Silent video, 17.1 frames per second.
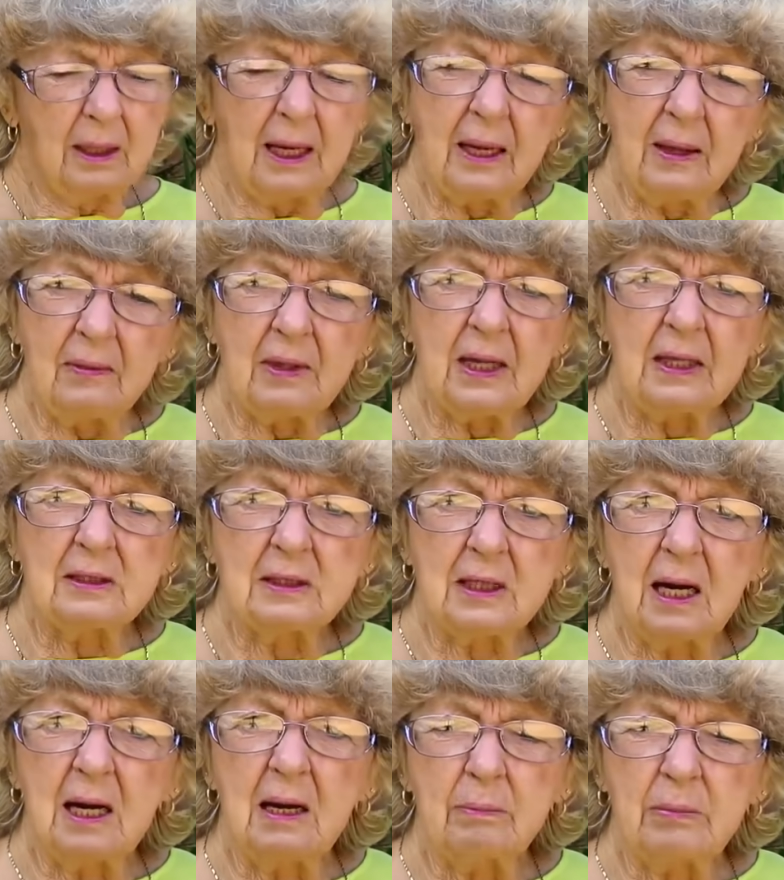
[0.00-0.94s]
at that
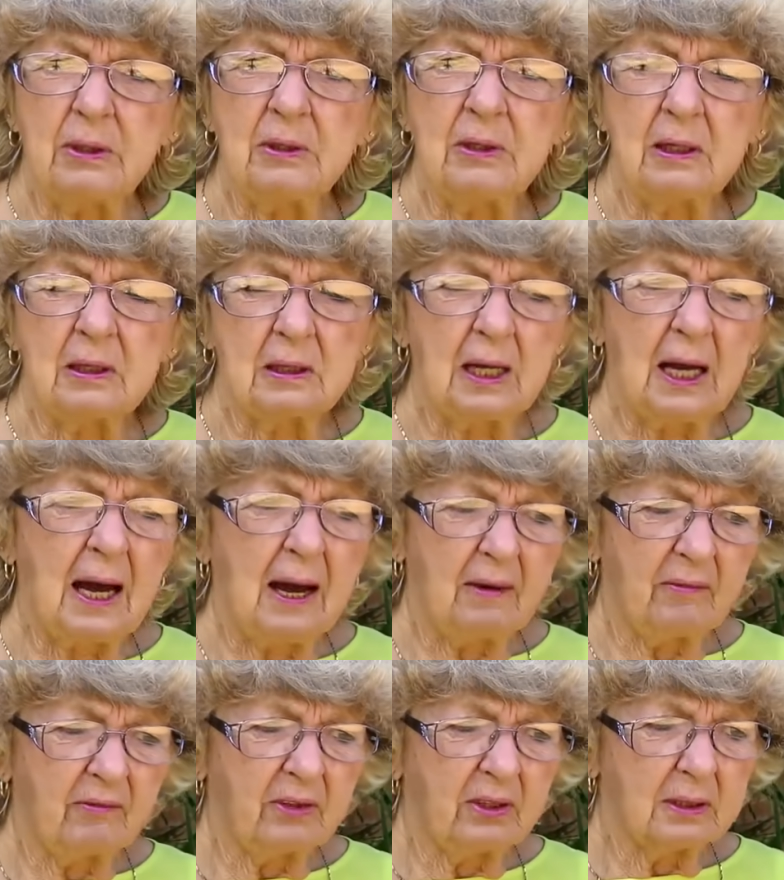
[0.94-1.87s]
time in their life.
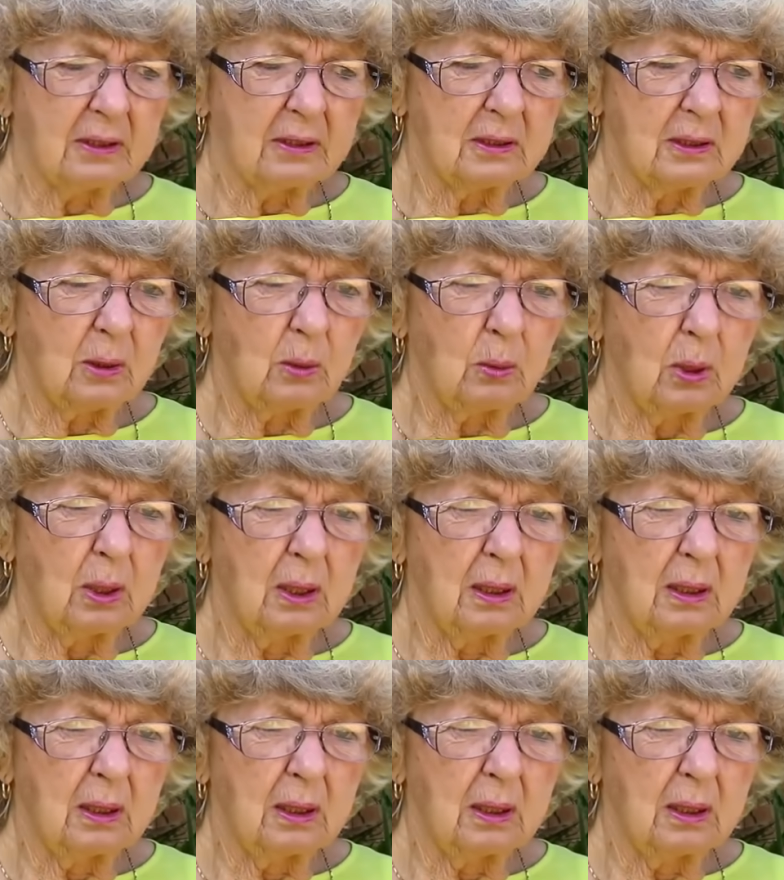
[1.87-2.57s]
So